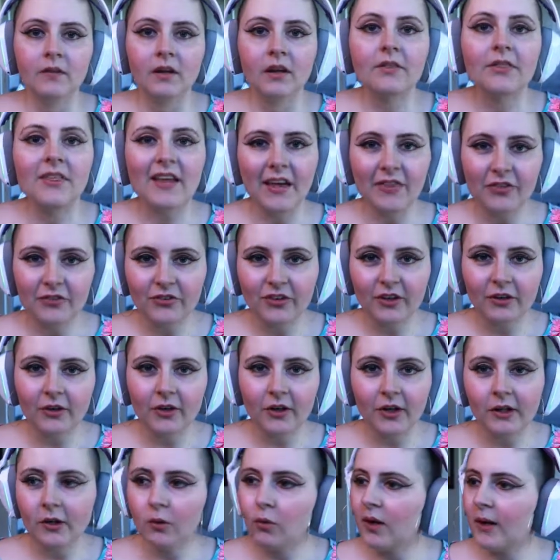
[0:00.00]
The other skill you're
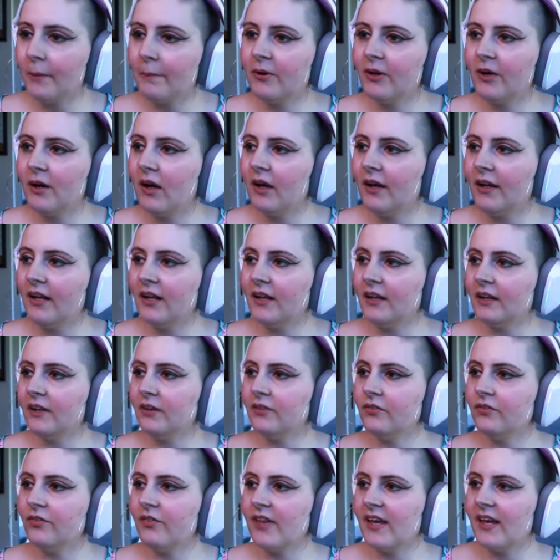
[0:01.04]
going to want to put on
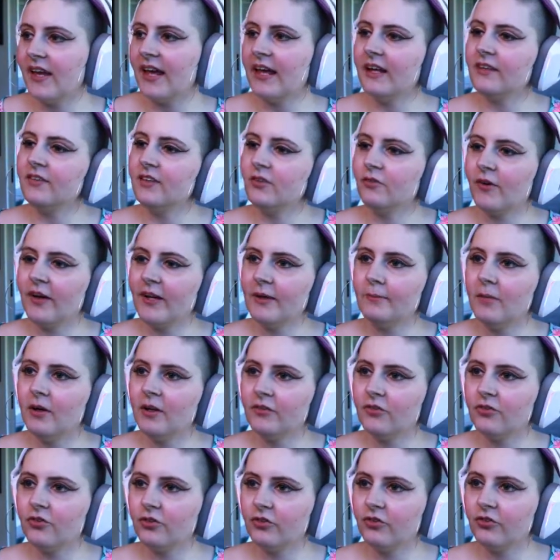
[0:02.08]
is the anti-raid
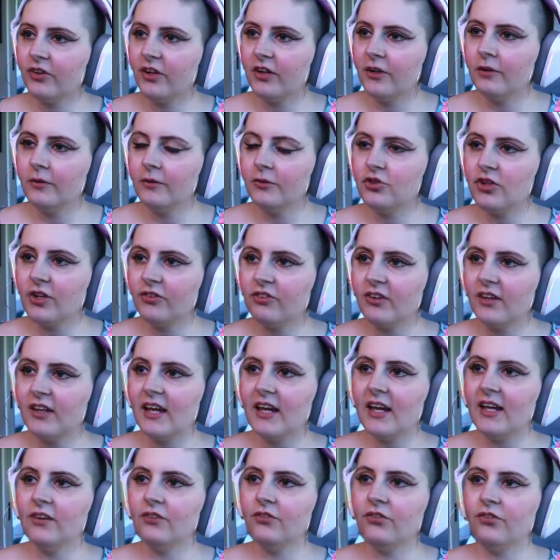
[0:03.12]
monster skill, just in
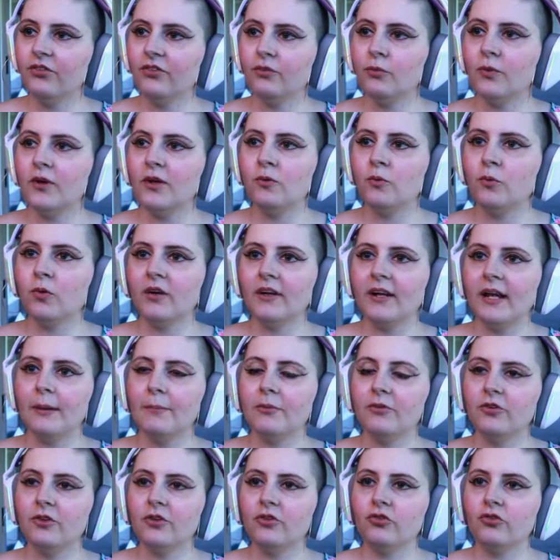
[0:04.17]
case we weren't able
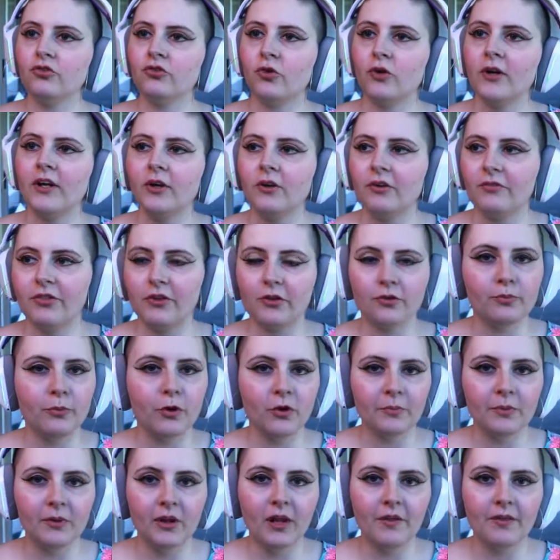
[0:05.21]
to destroy it or if there's
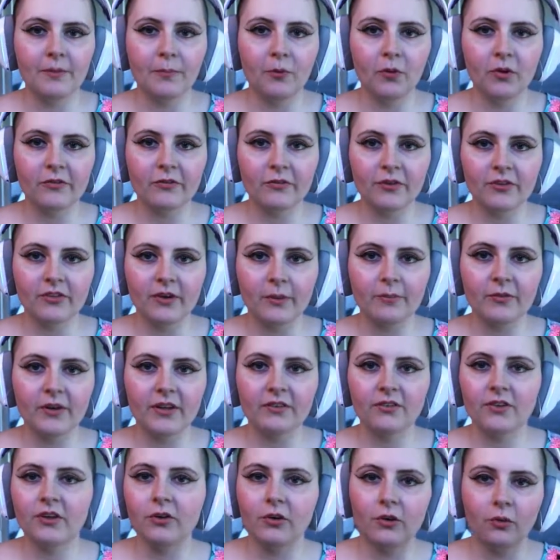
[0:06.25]
multiple on the board for some
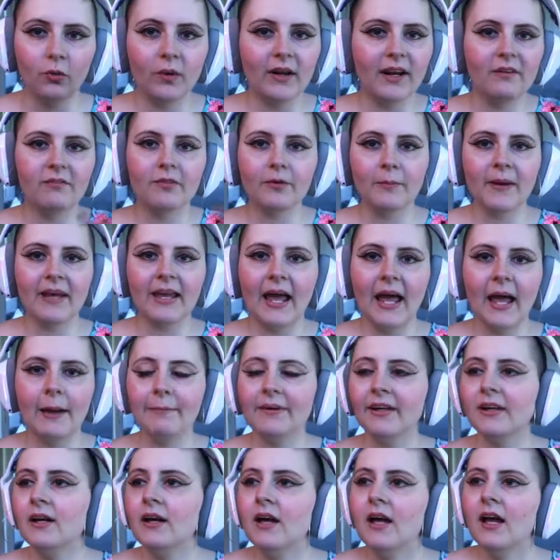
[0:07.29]
reason or whatever may
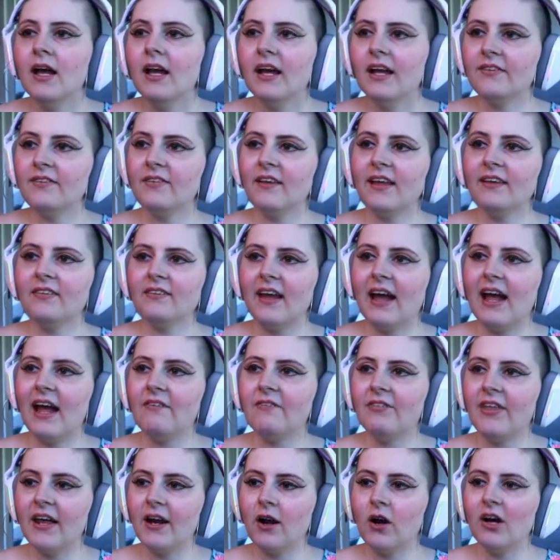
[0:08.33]
happen. It's nice to have
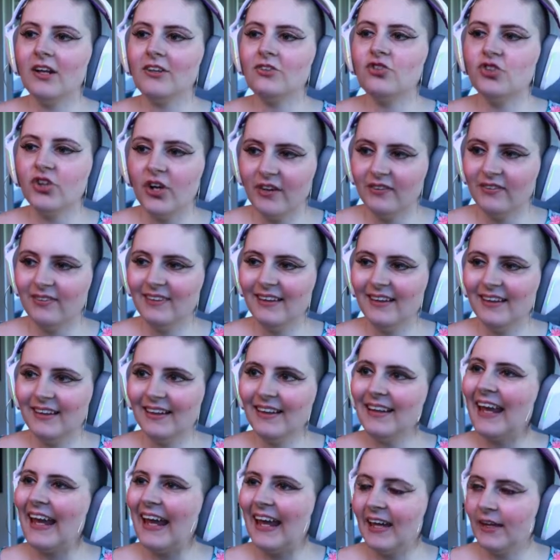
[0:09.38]
that on just in
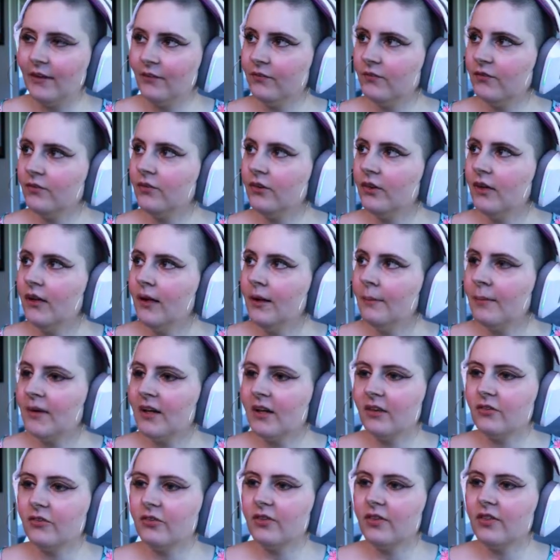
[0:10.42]
case,
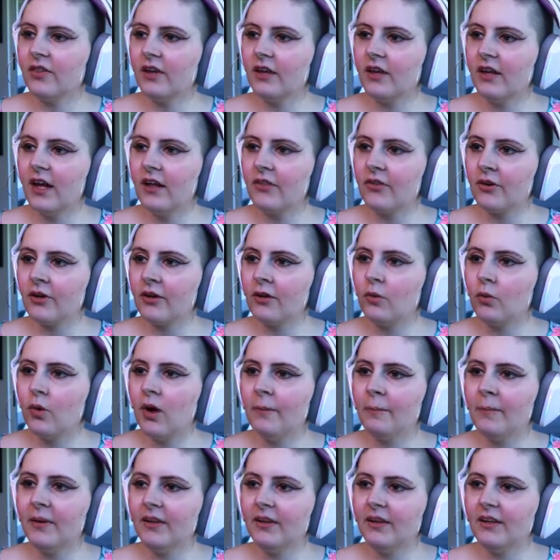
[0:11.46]
because the other
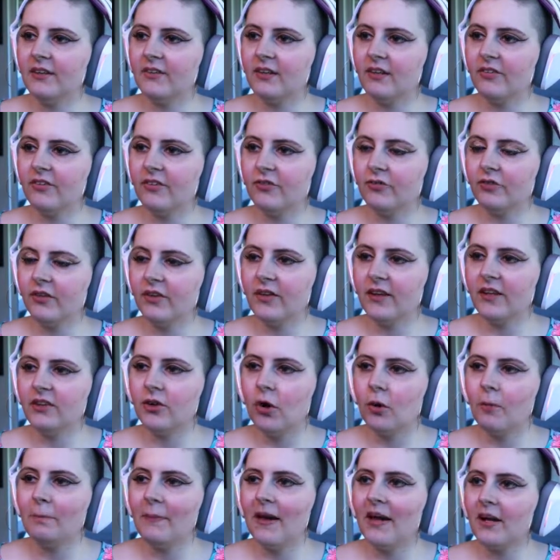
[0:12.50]
abilities of it really
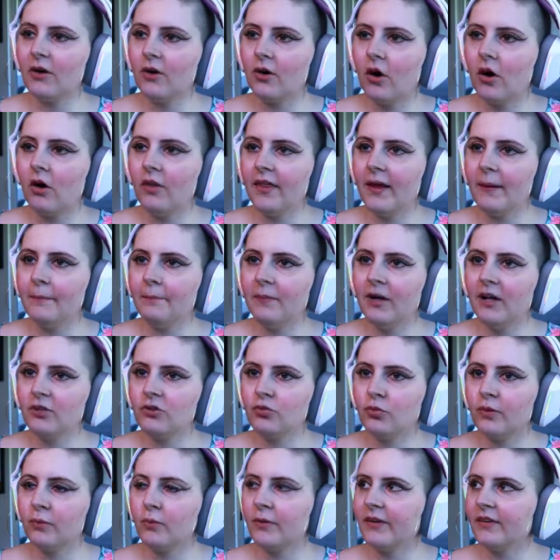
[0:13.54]
don't matter all that much
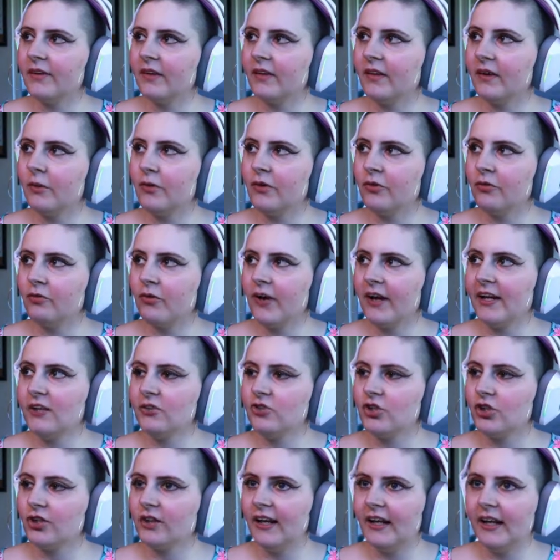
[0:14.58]
when we're dealing with raid
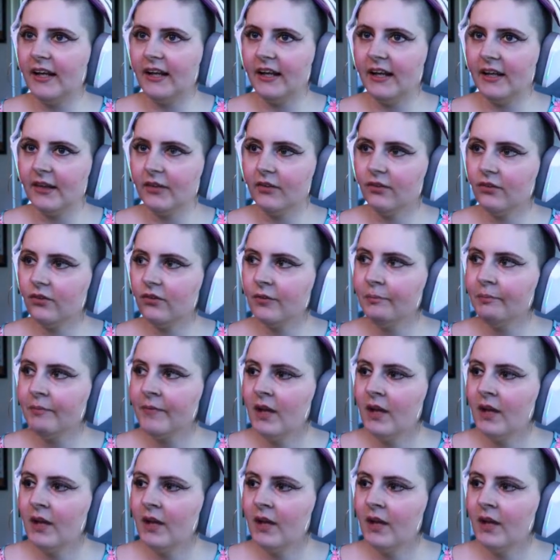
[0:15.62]
shenanigans.